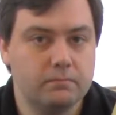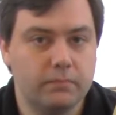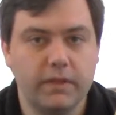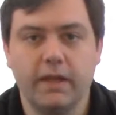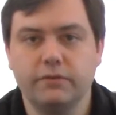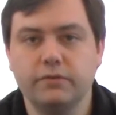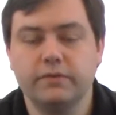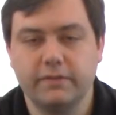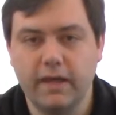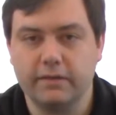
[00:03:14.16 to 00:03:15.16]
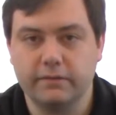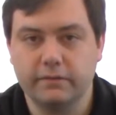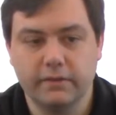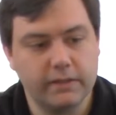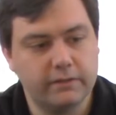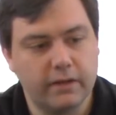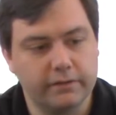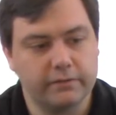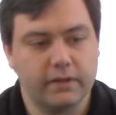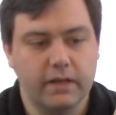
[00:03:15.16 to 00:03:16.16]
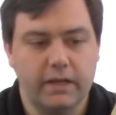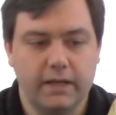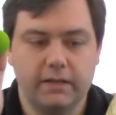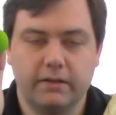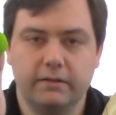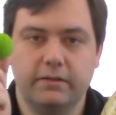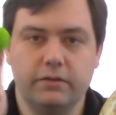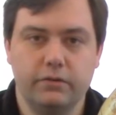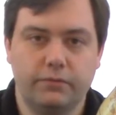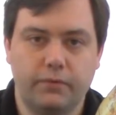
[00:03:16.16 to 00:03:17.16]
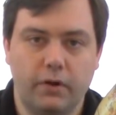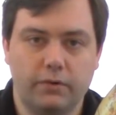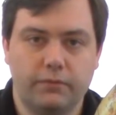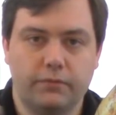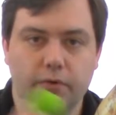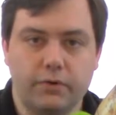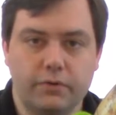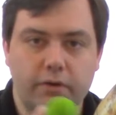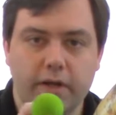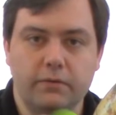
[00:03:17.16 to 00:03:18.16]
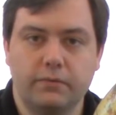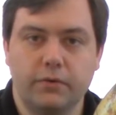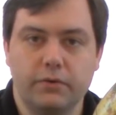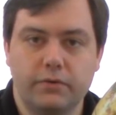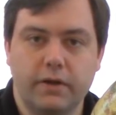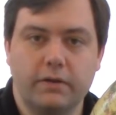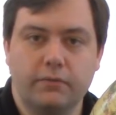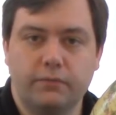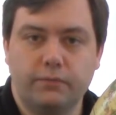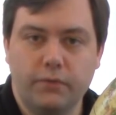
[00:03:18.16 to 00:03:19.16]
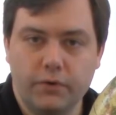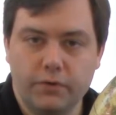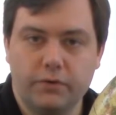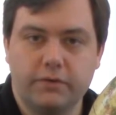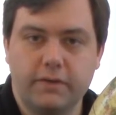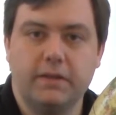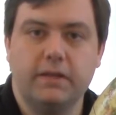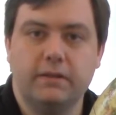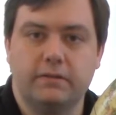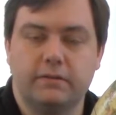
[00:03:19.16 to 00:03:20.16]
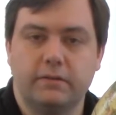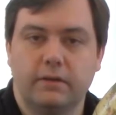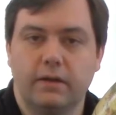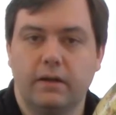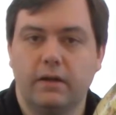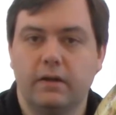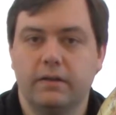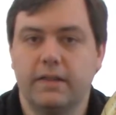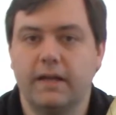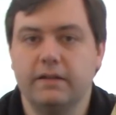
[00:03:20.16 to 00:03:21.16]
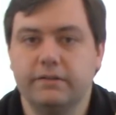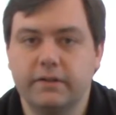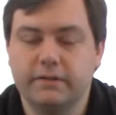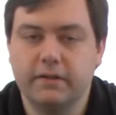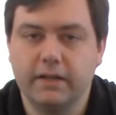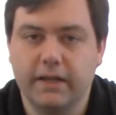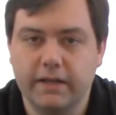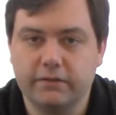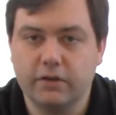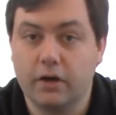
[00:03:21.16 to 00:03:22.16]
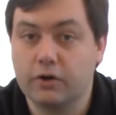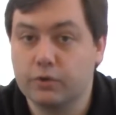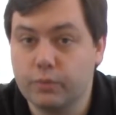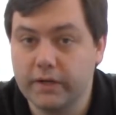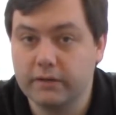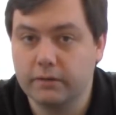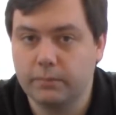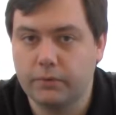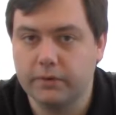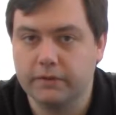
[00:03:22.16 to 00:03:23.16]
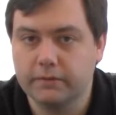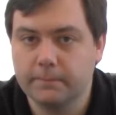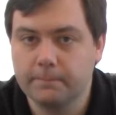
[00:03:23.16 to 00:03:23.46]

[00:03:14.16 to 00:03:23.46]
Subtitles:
The answer is yes, it does. It'll continue to fall further and further and further to the east. That is, until it hits a critical point.